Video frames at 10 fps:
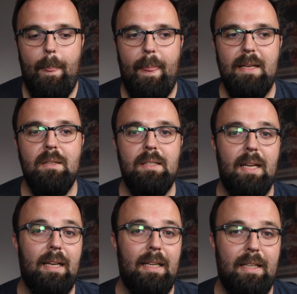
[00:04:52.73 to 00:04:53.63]
That's not
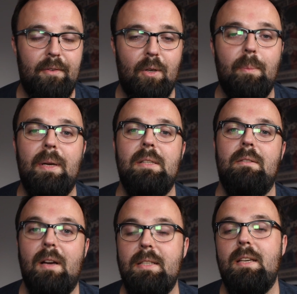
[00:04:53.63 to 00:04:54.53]
technically difficult because
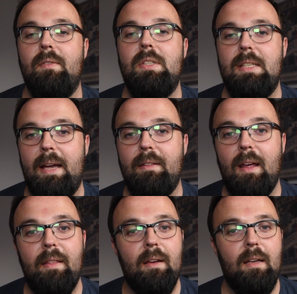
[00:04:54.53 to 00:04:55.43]
there are services out
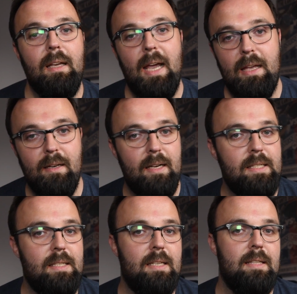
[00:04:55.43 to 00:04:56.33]
there that can get you the
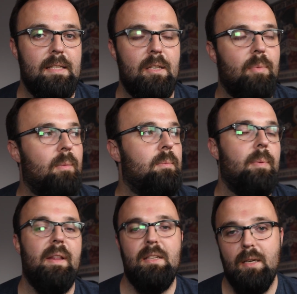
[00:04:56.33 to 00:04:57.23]
licenses and that's no problem,
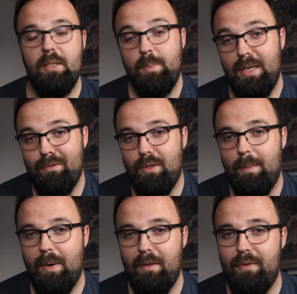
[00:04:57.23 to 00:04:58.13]
but they charge money for it.
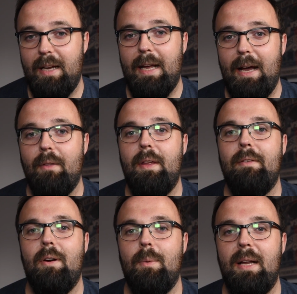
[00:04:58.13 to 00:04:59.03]
And I figured it out that
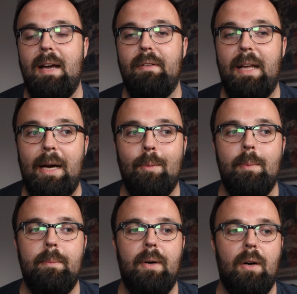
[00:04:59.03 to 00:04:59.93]
if I want to have an
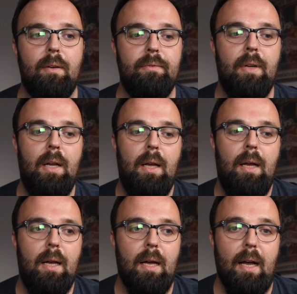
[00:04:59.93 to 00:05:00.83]
album of
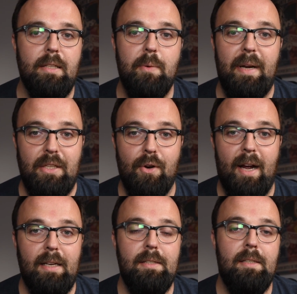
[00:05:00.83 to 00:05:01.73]
20
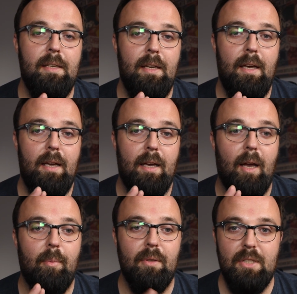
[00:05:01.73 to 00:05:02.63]
tracks
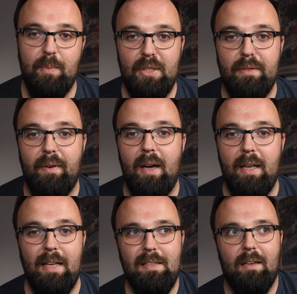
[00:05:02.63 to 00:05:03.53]
up on
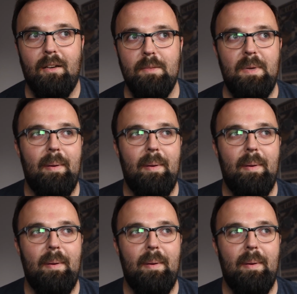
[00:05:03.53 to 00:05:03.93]
Spotify, it's going to cost me